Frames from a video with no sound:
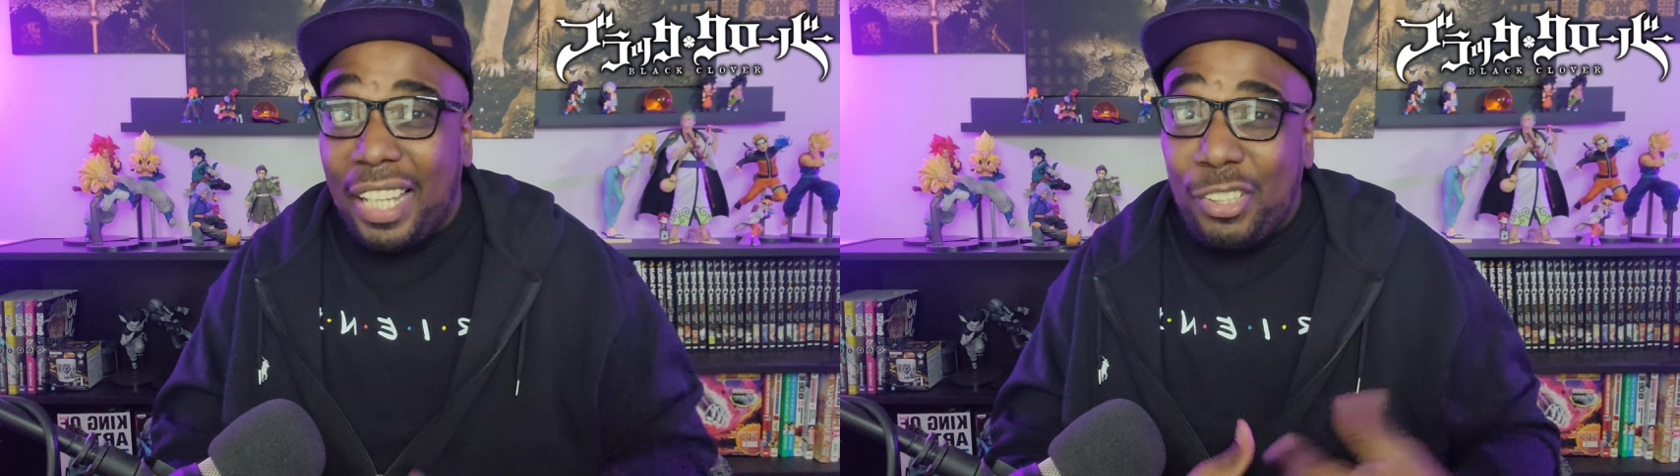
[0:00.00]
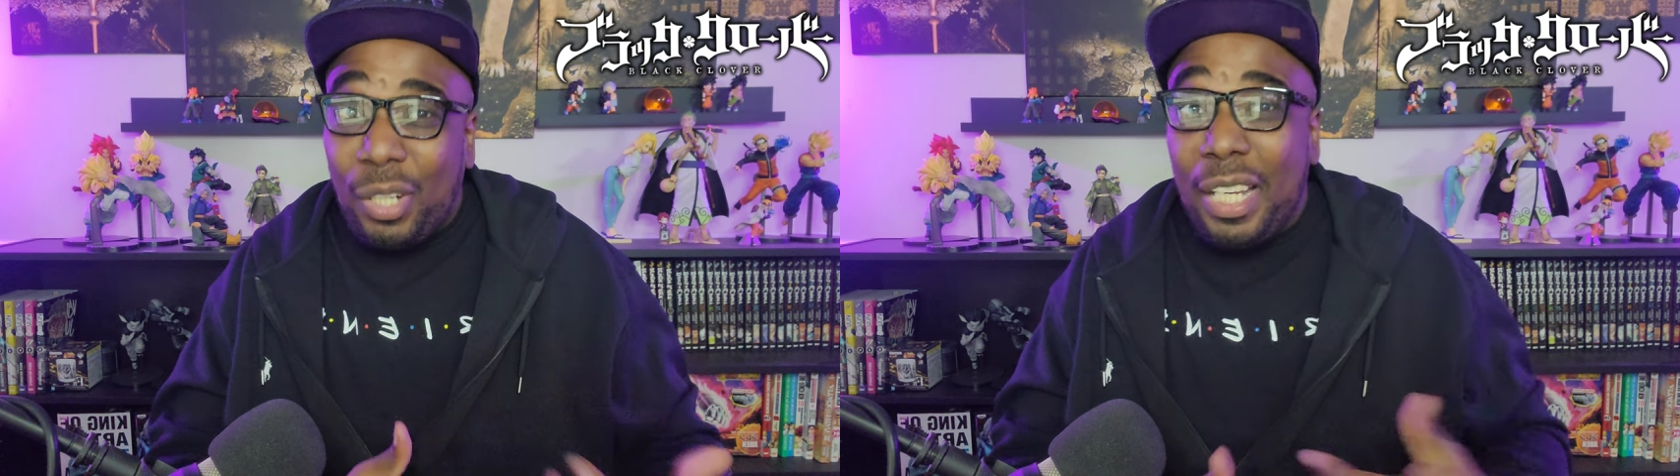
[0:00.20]

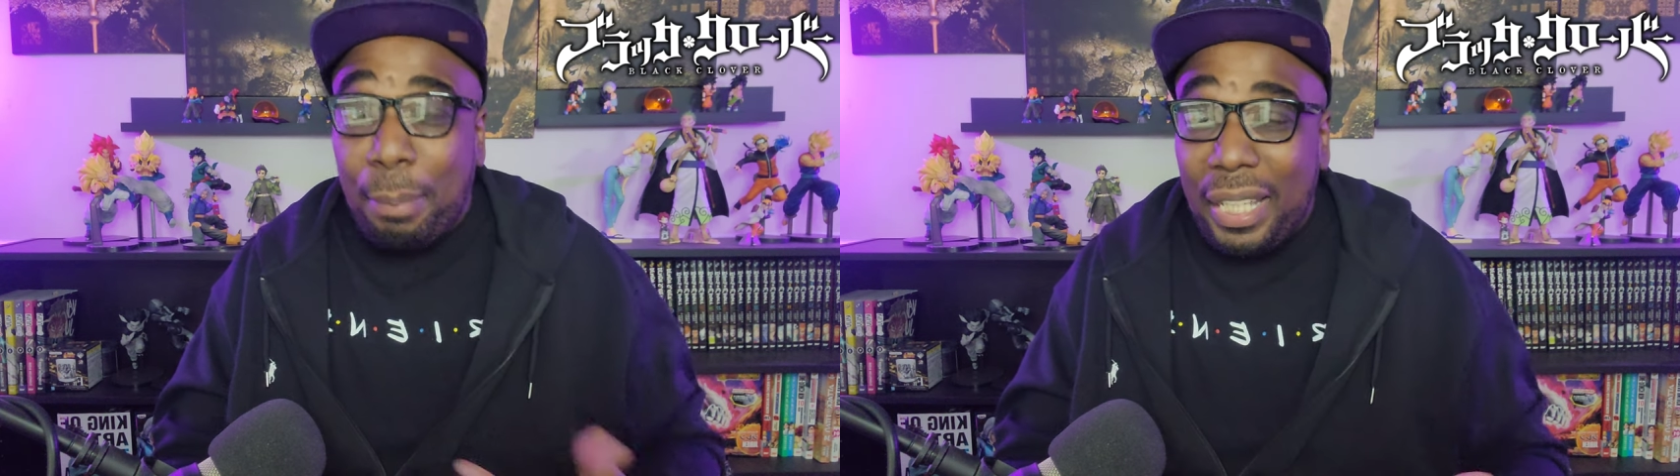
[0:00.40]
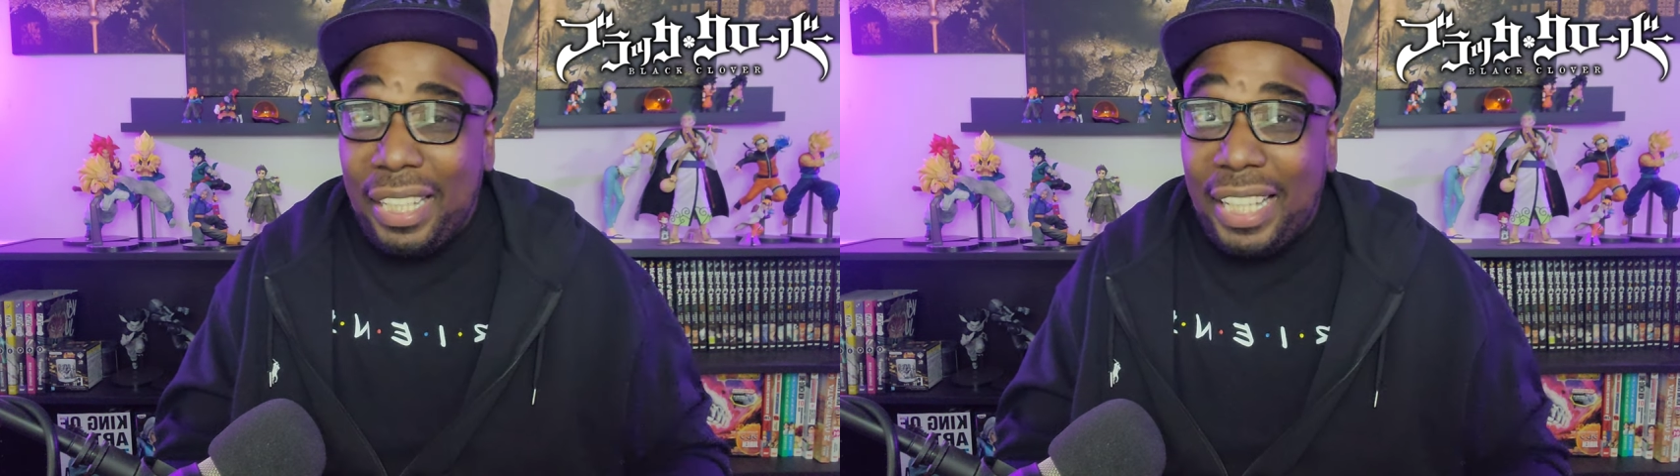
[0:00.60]
like trying to
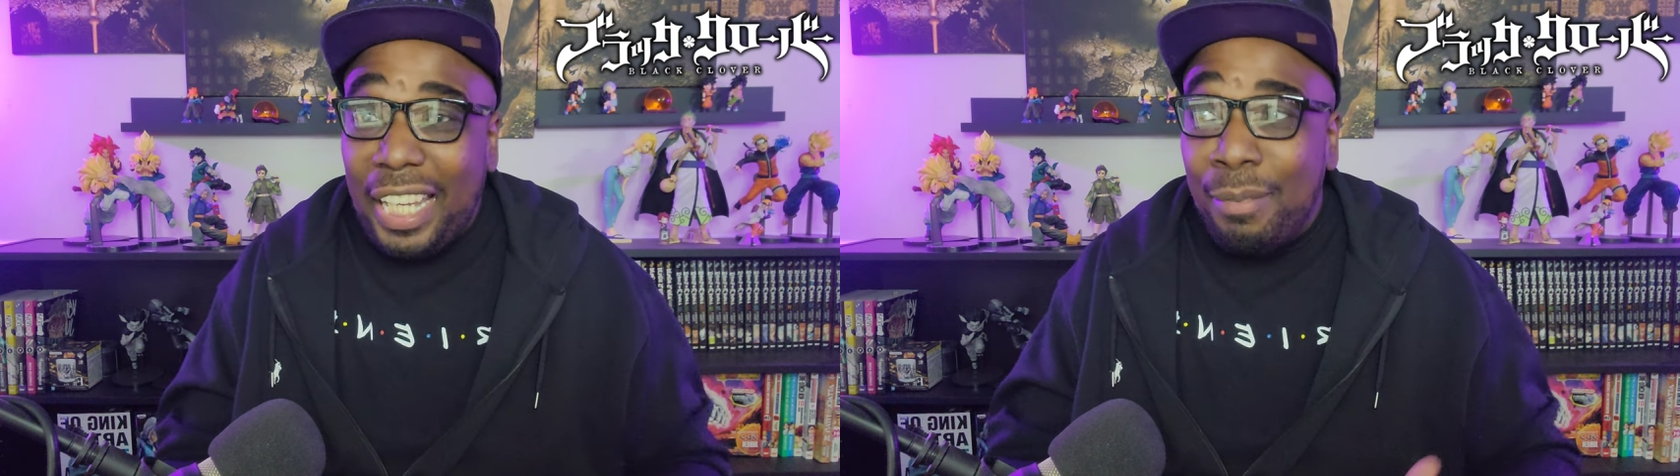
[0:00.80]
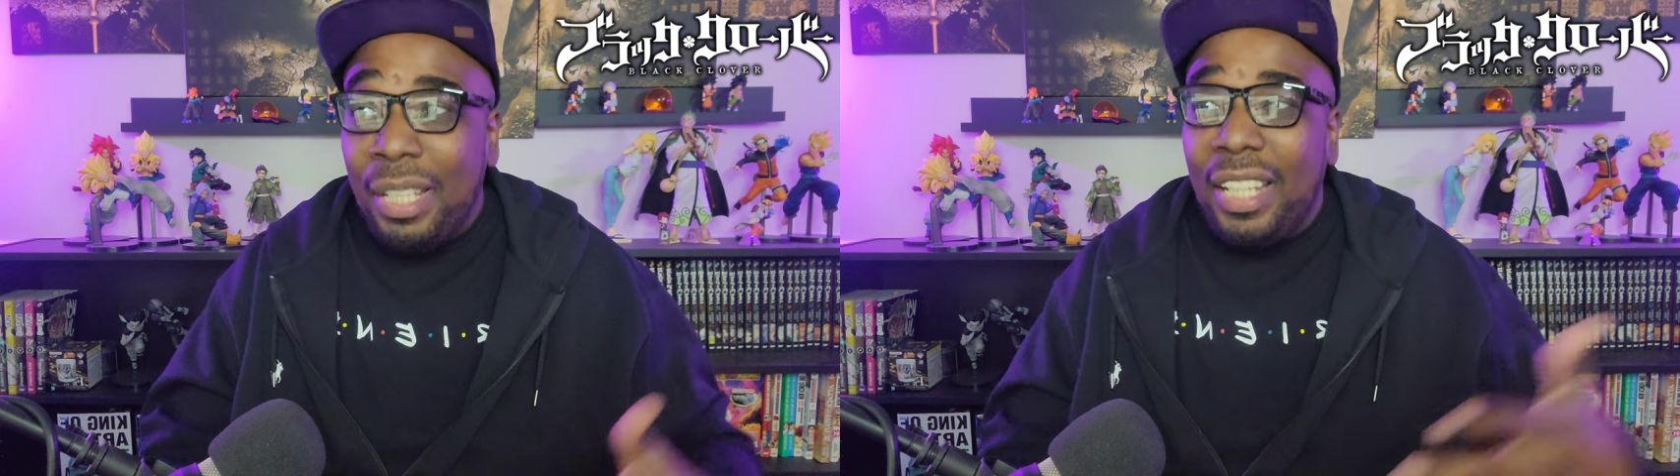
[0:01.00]
play the
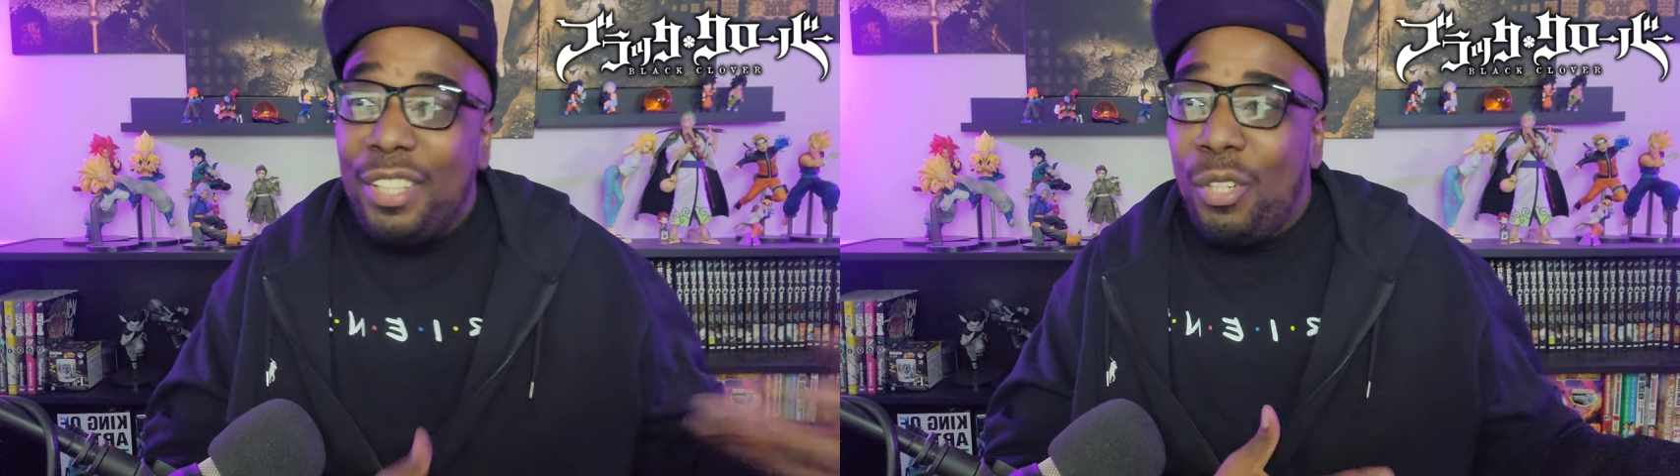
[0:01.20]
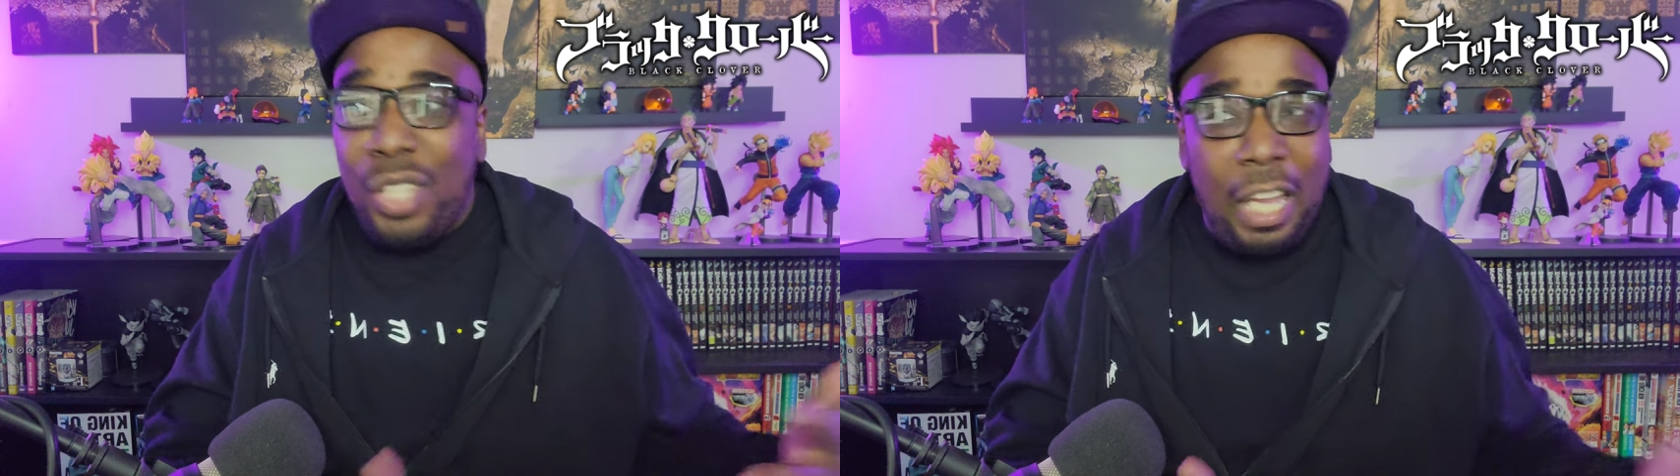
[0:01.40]
game.
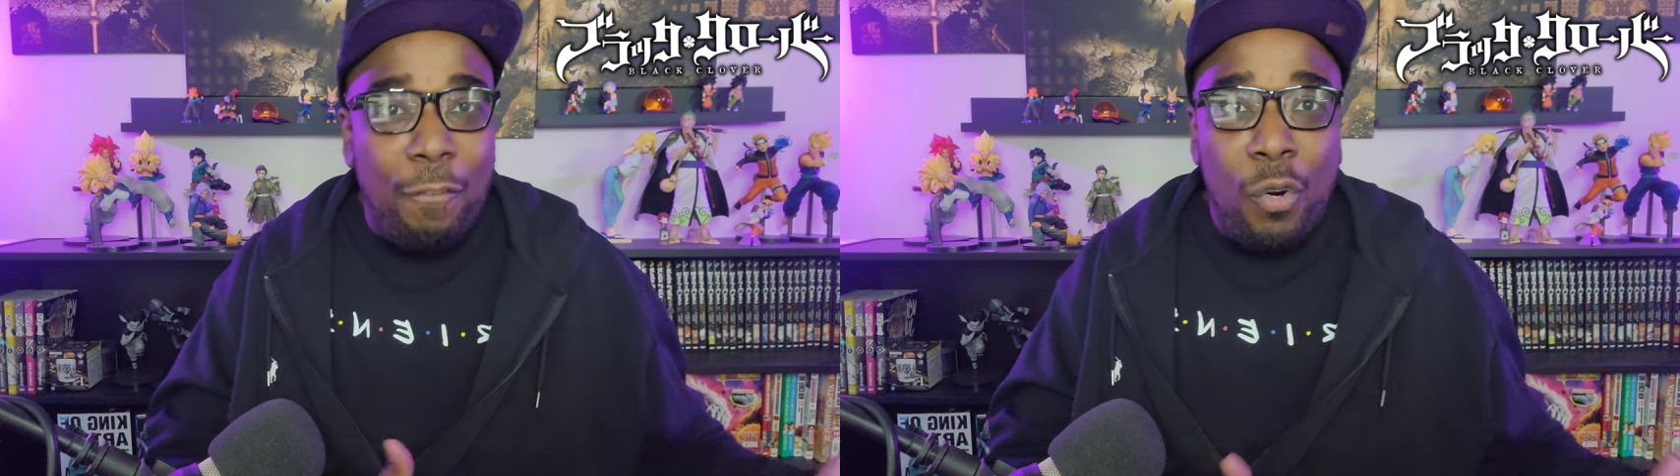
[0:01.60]
You only got